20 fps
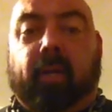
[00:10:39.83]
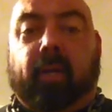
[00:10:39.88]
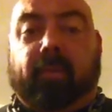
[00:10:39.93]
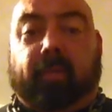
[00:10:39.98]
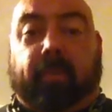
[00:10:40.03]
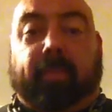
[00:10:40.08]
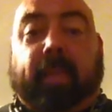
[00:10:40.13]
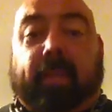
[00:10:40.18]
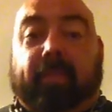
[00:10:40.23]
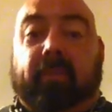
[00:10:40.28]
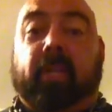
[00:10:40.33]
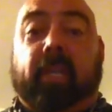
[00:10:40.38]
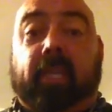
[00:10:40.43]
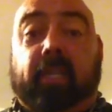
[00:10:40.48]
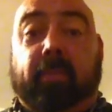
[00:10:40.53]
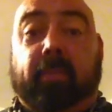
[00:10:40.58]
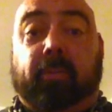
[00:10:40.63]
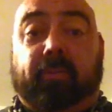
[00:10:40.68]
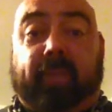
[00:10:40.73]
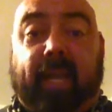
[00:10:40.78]
Sometimes it
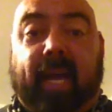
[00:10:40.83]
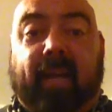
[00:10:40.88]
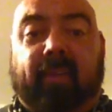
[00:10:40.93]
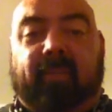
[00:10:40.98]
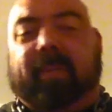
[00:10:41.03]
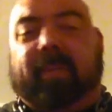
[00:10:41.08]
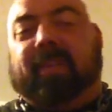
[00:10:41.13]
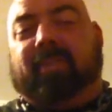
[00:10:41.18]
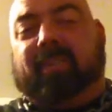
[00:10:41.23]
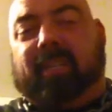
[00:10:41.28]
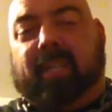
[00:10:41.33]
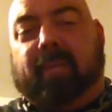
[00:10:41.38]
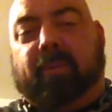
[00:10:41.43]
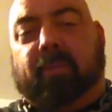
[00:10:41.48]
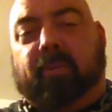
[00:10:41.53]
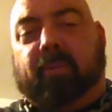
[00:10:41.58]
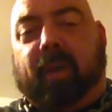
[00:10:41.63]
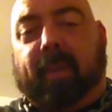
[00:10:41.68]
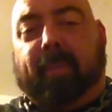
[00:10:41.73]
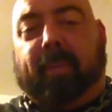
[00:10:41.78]
needed to move down, sometimes it needed
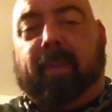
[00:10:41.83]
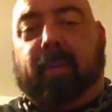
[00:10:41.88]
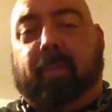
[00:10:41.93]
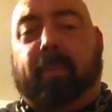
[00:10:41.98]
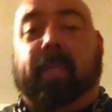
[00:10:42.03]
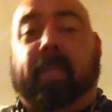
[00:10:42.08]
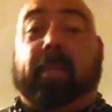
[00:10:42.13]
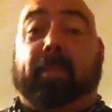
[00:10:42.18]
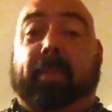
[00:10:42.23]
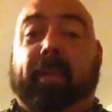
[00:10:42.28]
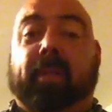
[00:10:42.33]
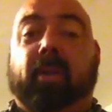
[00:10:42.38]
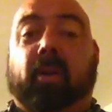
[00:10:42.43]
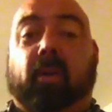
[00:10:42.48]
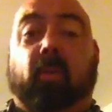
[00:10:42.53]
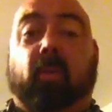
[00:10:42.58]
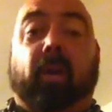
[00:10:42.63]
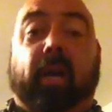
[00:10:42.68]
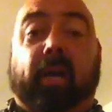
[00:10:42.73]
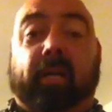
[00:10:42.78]
to move up a little bit, depending
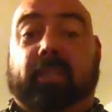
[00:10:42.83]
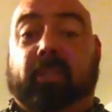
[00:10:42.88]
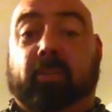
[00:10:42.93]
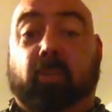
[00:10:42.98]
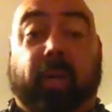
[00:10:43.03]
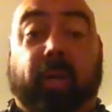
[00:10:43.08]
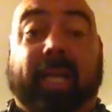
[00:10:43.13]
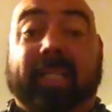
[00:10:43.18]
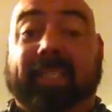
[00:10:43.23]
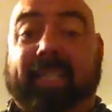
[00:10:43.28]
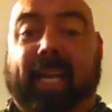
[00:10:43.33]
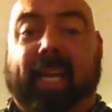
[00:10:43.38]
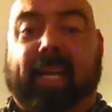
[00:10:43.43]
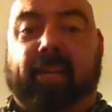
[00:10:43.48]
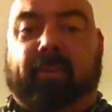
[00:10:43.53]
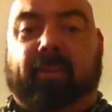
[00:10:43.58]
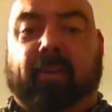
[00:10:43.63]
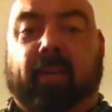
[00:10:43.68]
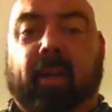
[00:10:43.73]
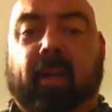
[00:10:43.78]
on what I
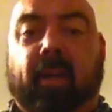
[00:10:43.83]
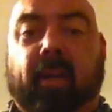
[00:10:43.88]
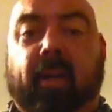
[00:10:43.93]
changed.